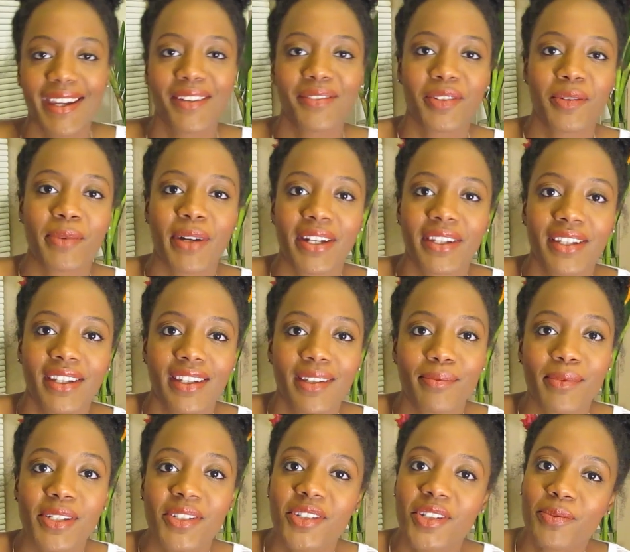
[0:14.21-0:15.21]
everybody,
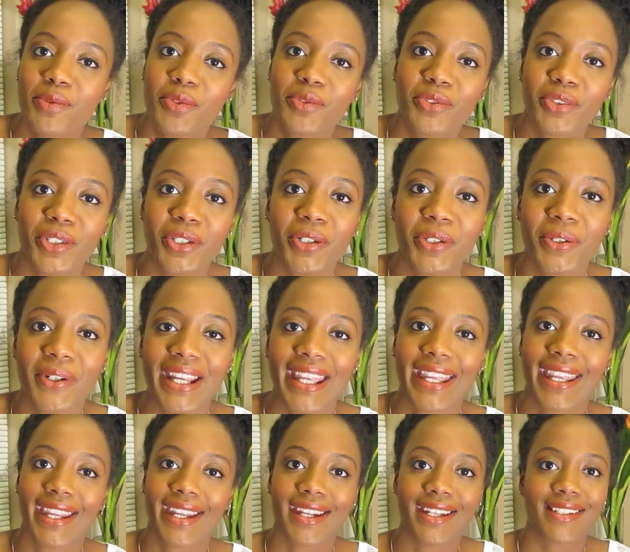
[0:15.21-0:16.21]
MeechyMonroe,
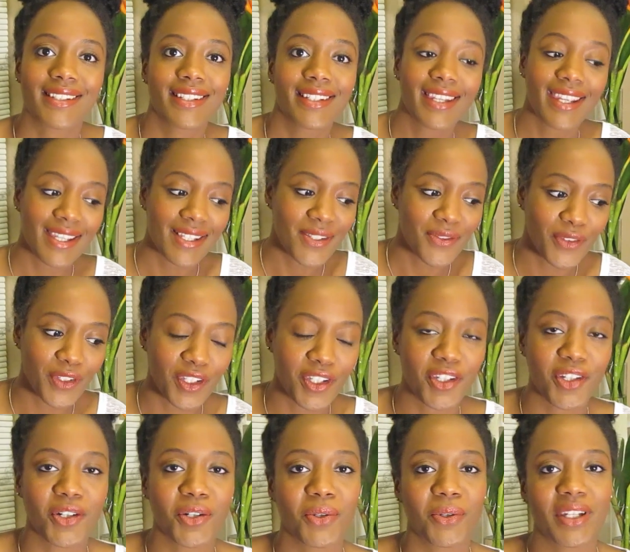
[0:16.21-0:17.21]
and today's
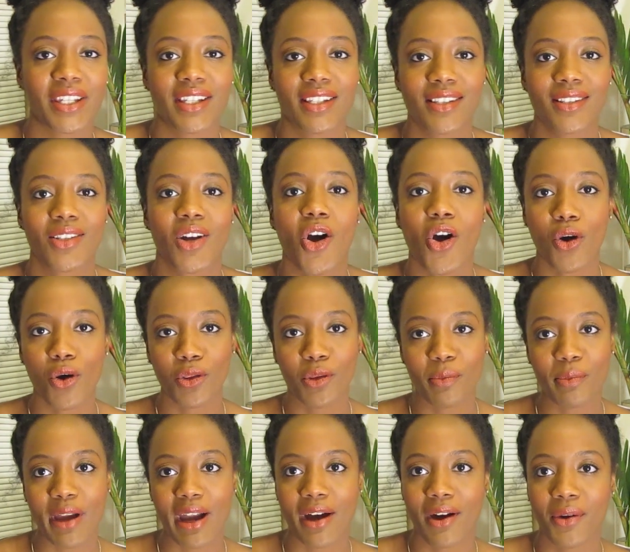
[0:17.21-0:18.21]
video is all
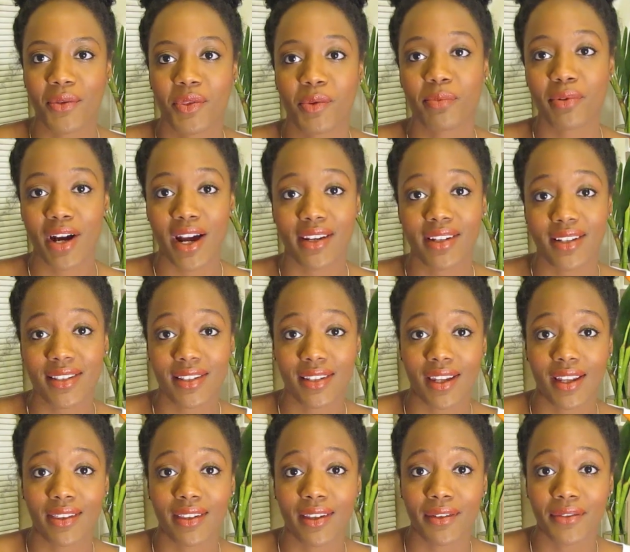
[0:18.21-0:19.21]
about the products that
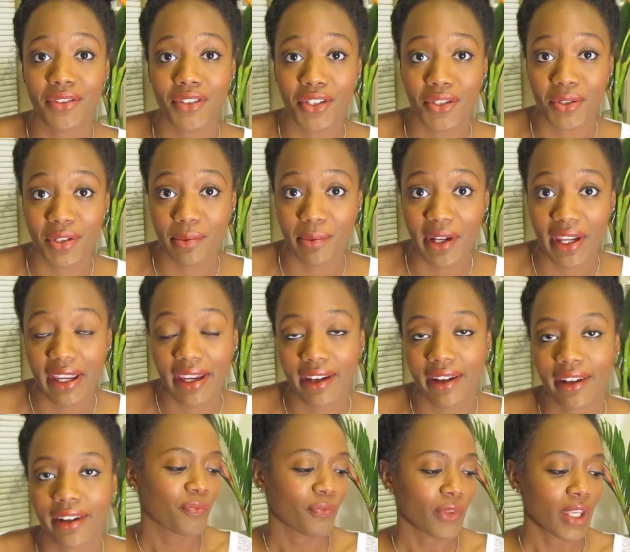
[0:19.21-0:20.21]
I love to use in my
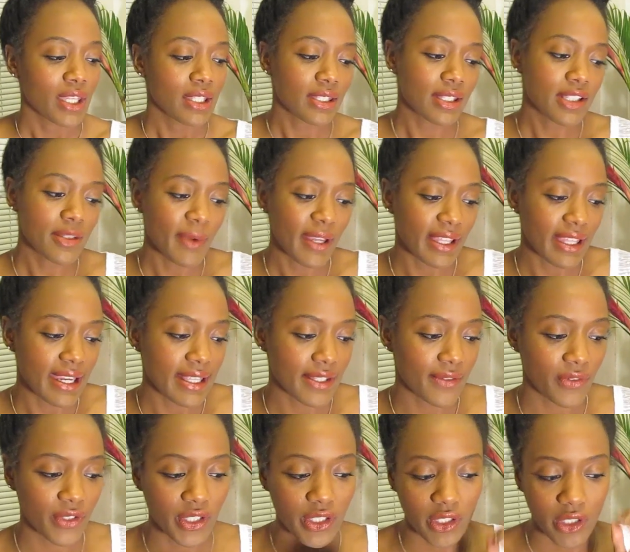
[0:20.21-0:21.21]
hair. Since my last
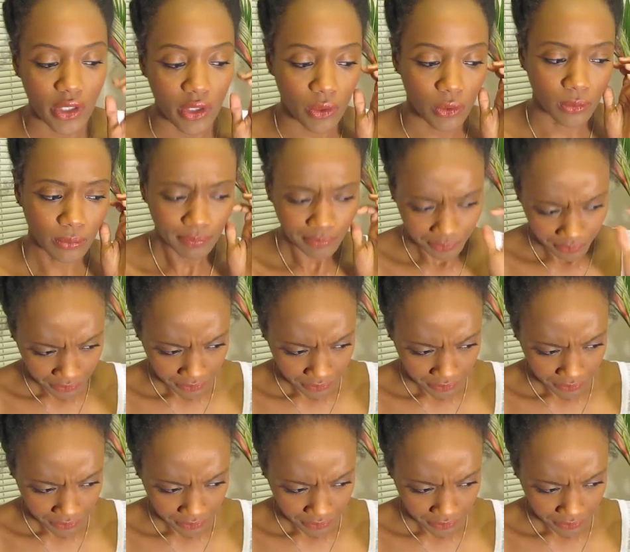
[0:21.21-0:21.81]
video,